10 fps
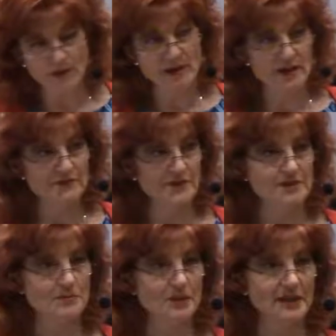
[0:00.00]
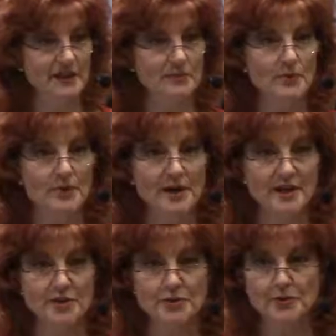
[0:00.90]
we have this ability to pray
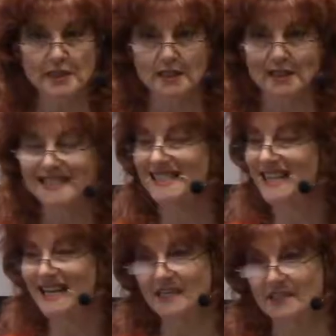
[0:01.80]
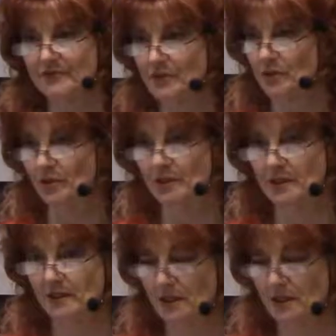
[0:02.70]
and treat. It's not difficult.